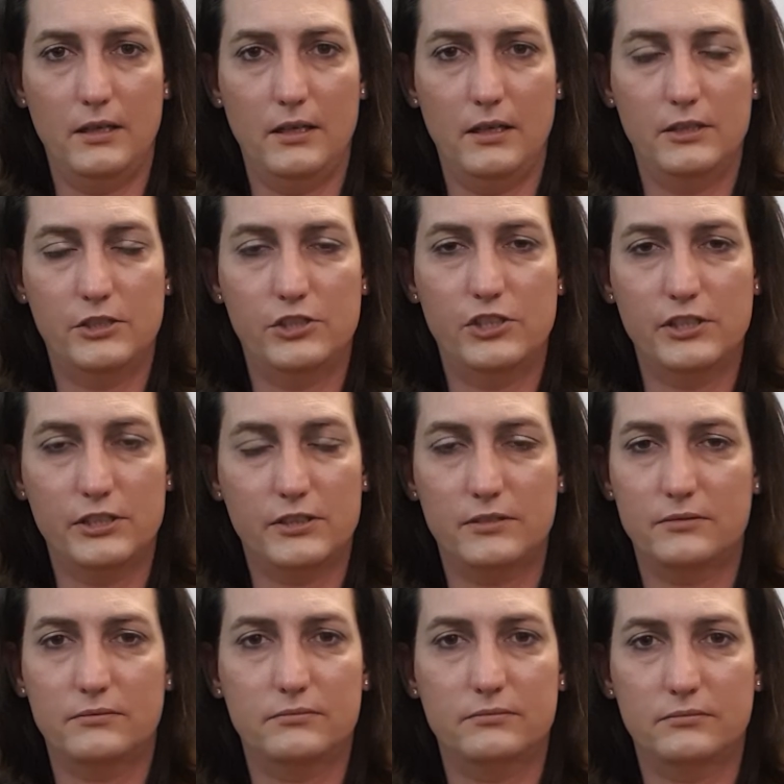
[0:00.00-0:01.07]
it's just
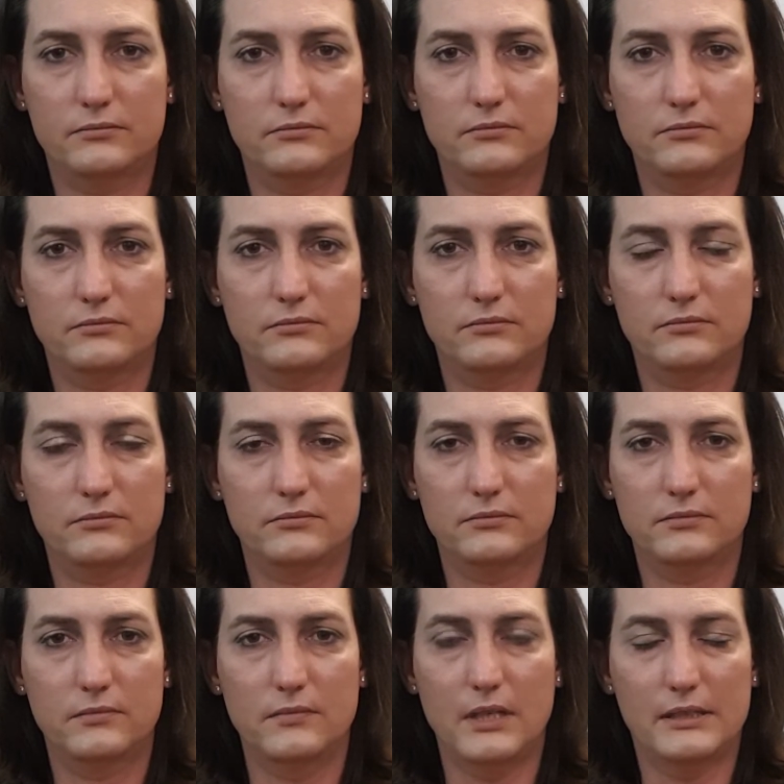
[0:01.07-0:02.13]

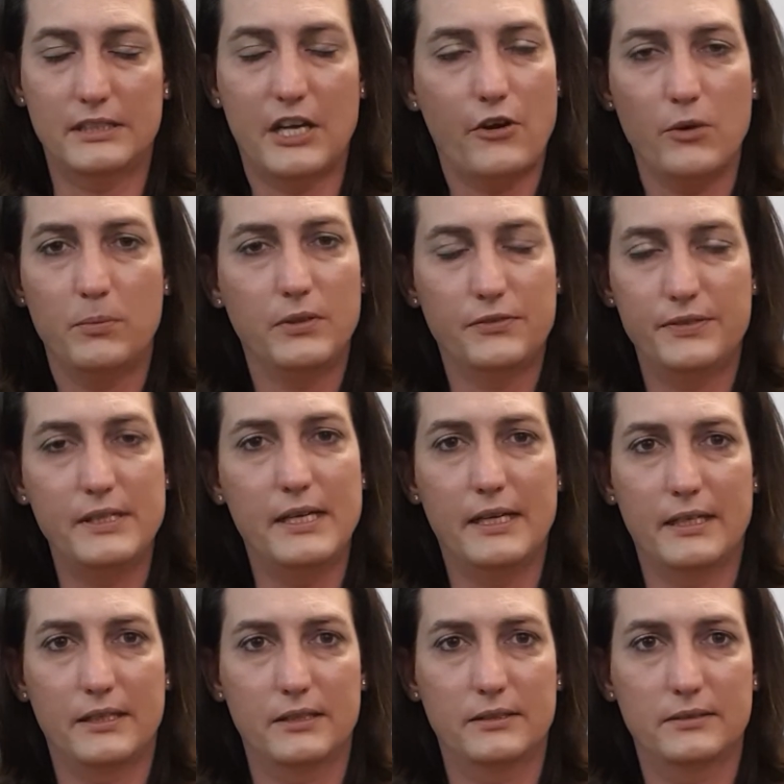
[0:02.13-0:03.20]
a terrible feeling.